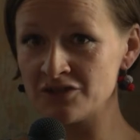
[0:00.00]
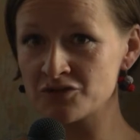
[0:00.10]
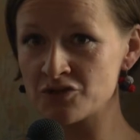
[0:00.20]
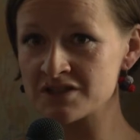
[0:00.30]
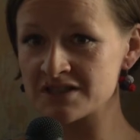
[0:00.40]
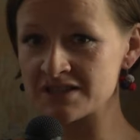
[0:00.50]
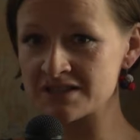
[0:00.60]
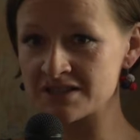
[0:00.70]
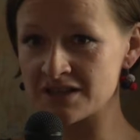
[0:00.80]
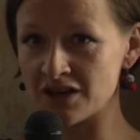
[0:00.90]
of course, it
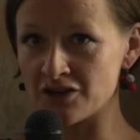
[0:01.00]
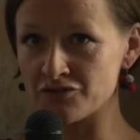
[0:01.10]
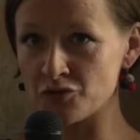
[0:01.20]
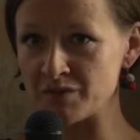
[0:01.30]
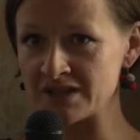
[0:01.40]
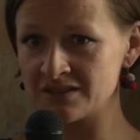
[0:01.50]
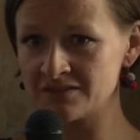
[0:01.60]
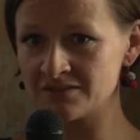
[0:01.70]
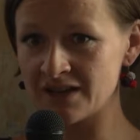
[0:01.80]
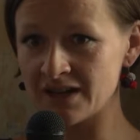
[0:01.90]
is
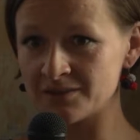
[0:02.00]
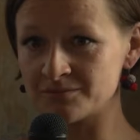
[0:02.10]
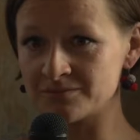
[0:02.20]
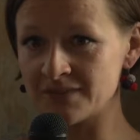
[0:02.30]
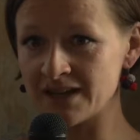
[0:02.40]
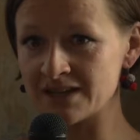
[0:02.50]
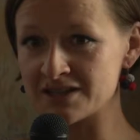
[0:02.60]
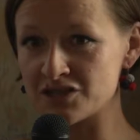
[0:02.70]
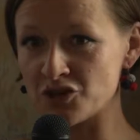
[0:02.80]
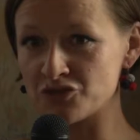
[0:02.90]
forbidden, and
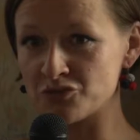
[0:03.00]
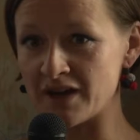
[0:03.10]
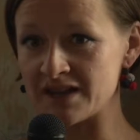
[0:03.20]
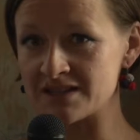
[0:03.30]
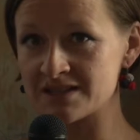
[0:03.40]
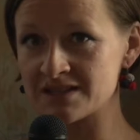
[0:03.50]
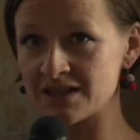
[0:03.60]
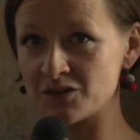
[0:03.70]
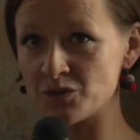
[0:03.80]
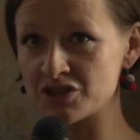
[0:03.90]
there's a lot of ways
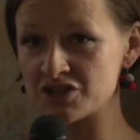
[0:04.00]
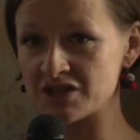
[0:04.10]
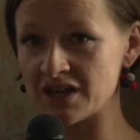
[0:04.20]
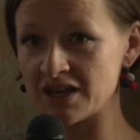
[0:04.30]
in which